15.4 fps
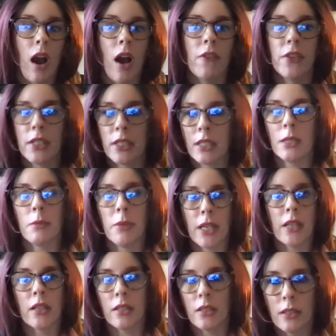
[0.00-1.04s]
obviously,
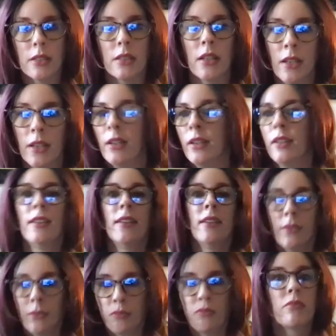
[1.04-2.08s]
because
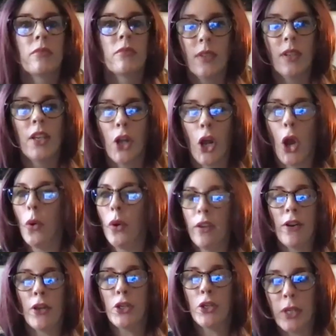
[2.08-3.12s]
you know,
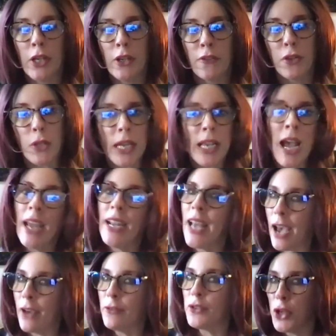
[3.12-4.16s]
if I do interviews, I kind
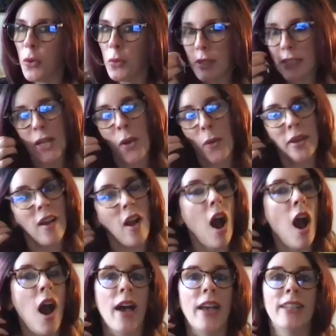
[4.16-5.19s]
of have to know what's going
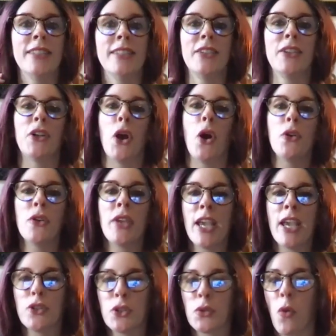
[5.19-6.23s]
on. You know, you
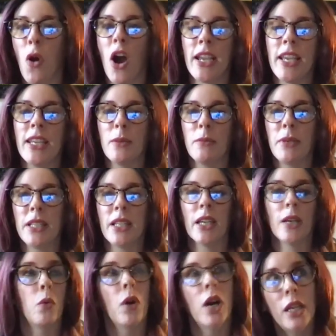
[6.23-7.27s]
can't just walk in and be
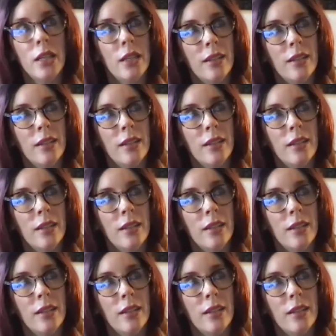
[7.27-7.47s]
like, what?